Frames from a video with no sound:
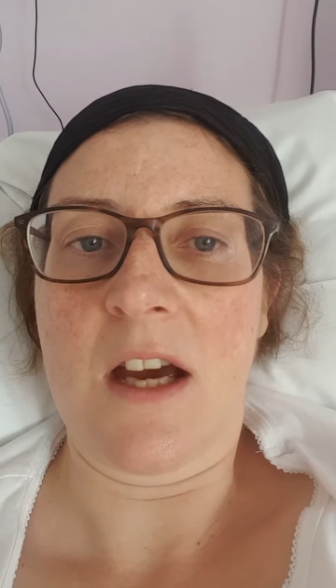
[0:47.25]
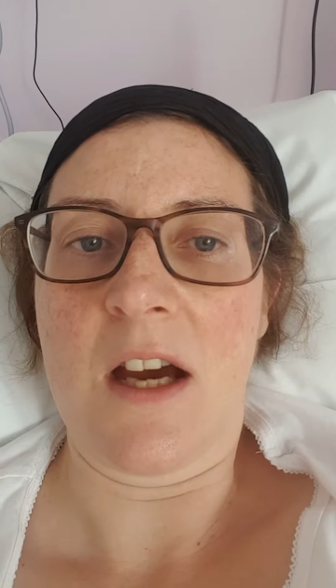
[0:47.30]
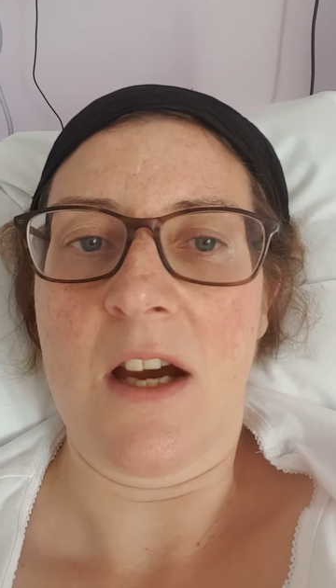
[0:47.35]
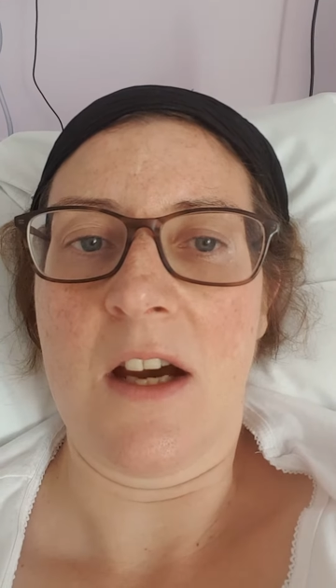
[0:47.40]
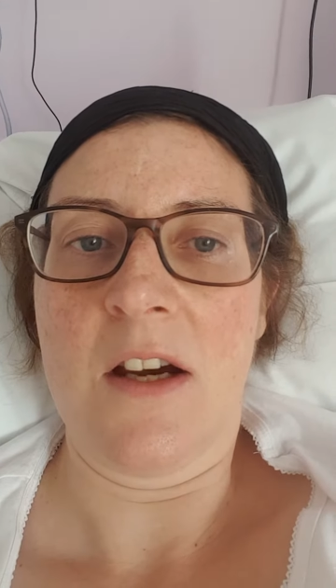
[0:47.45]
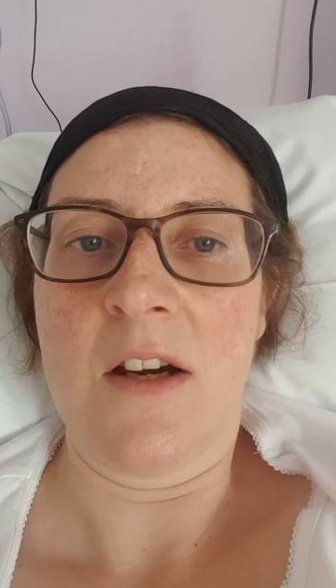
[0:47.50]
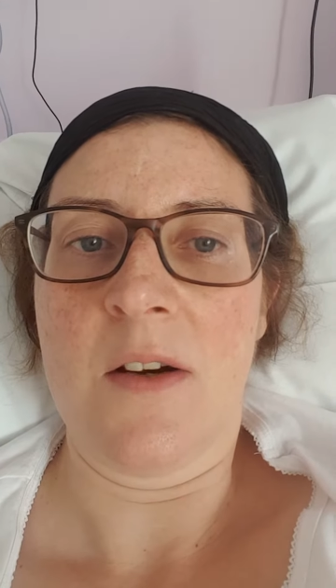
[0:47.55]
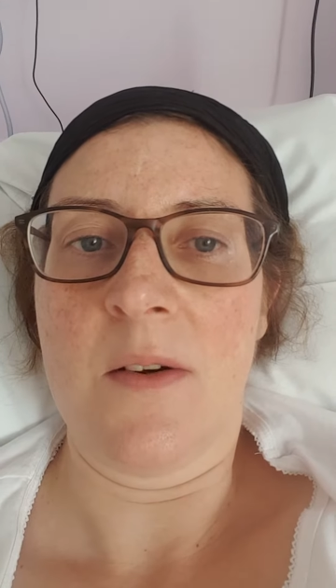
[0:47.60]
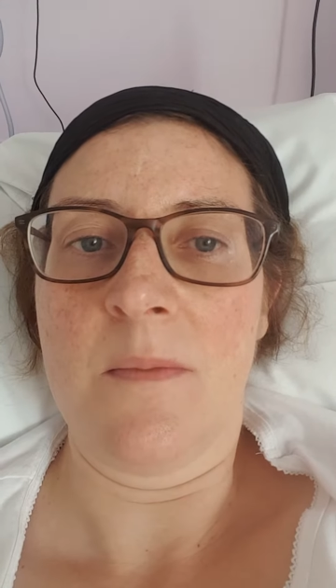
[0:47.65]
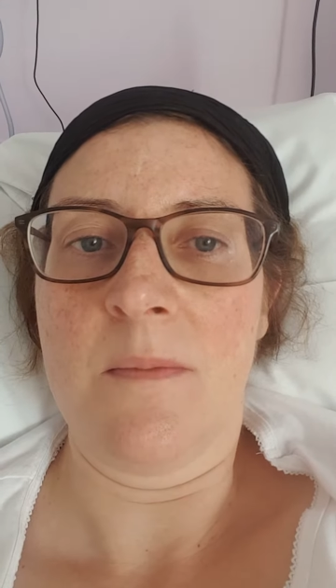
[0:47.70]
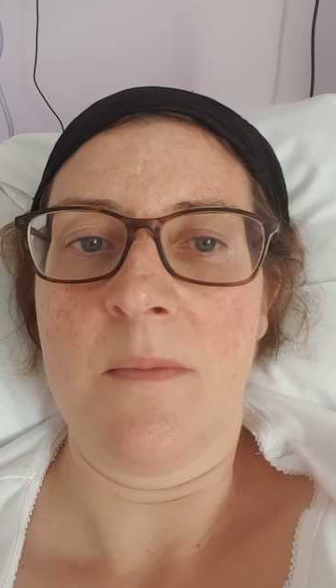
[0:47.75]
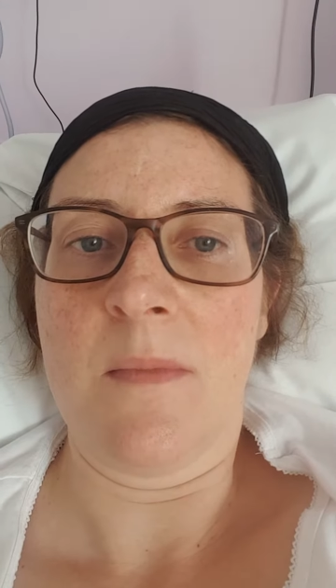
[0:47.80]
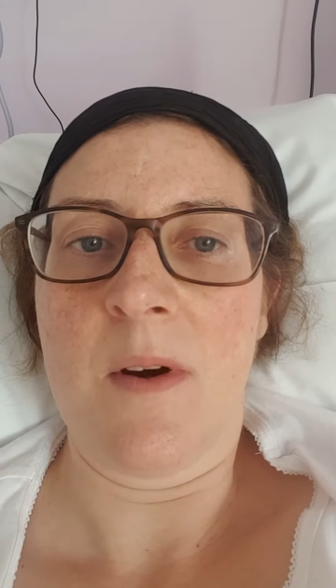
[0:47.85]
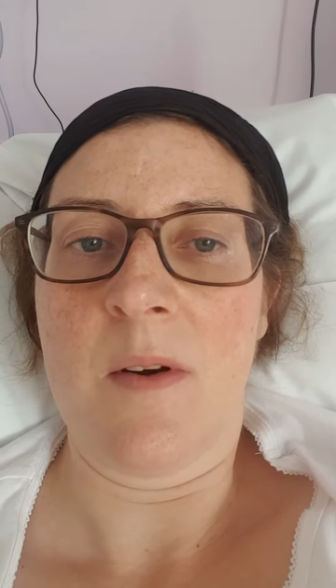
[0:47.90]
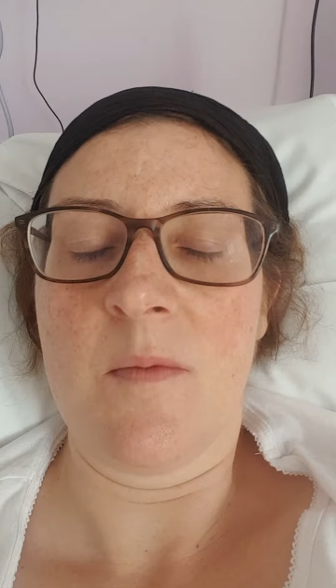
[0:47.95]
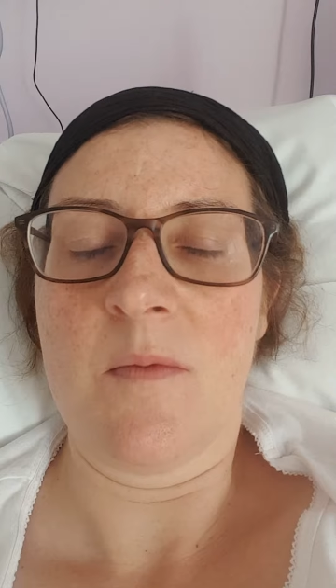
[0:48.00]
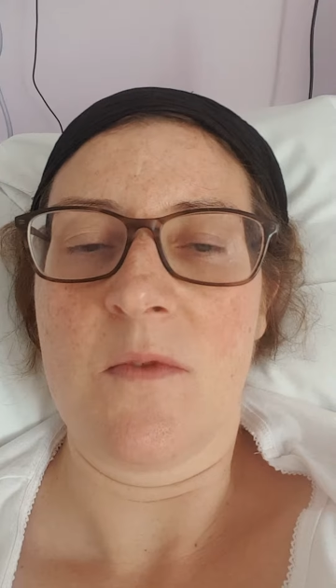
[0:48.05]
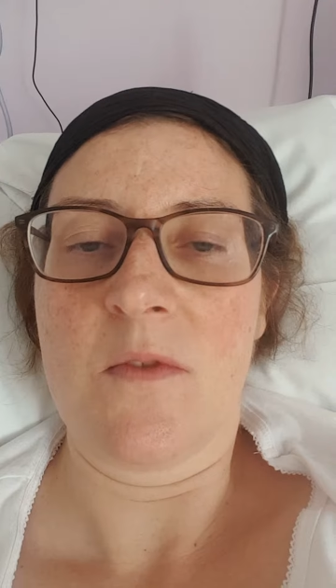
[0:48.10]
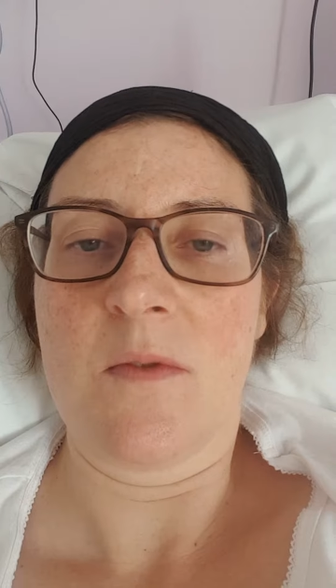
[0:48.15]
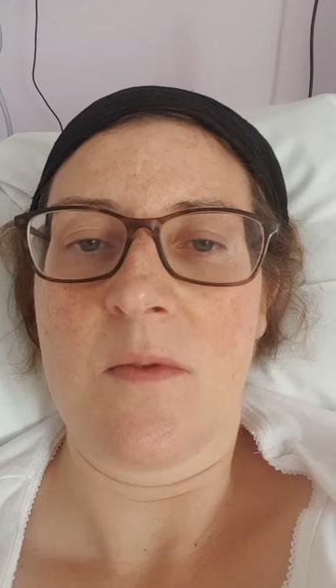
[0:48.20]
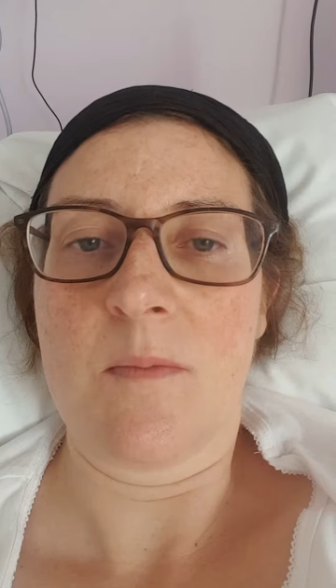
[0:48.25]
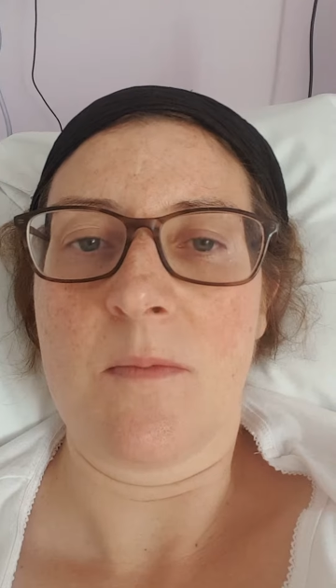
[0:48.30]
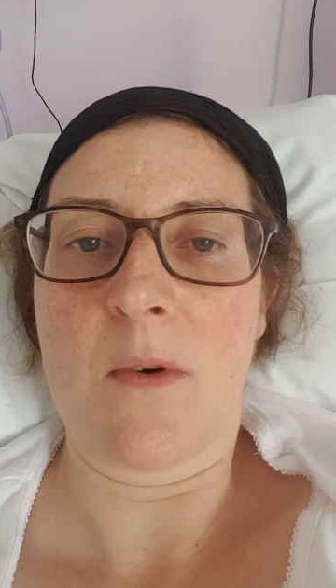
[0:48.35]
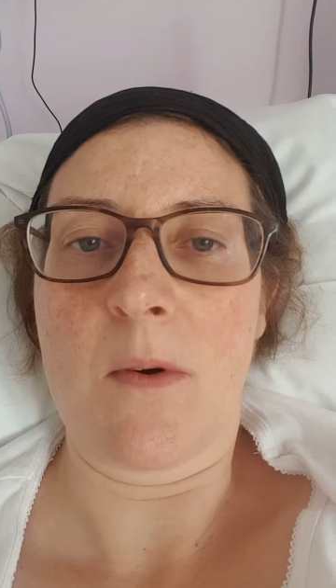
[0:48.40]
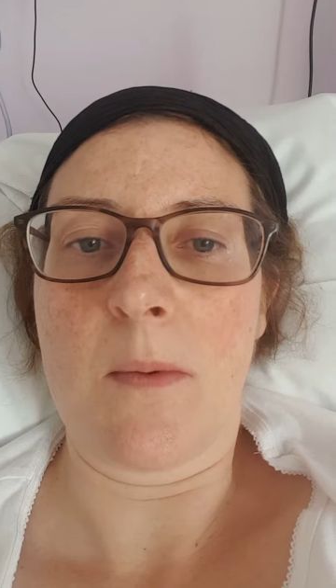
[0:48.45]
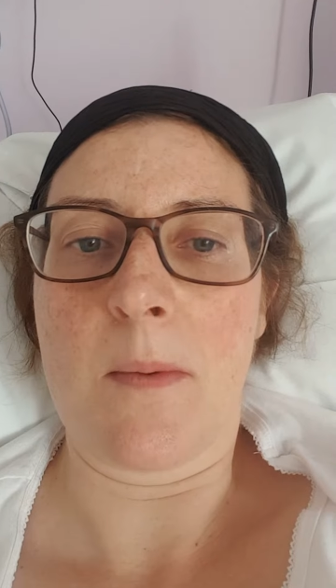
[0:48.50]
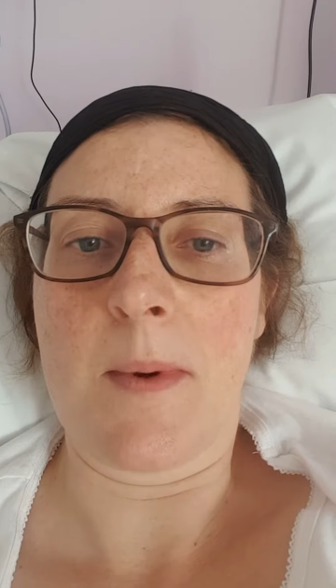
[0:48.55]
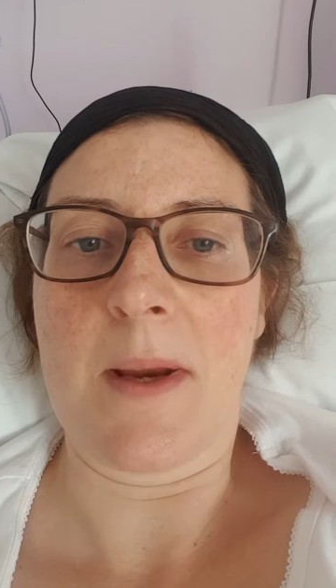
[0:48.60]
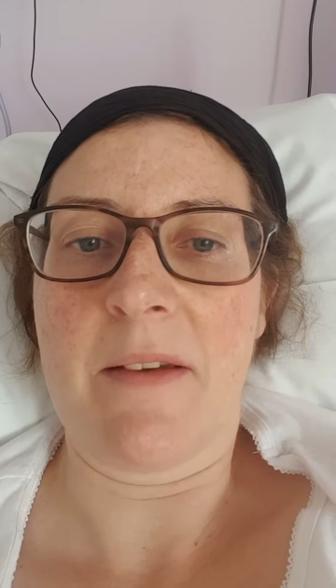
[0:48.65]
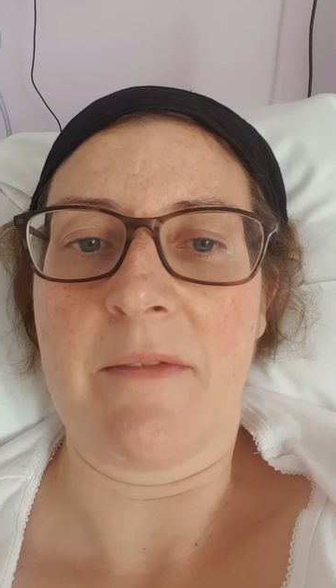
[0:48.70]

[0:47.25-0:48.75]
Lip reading: probably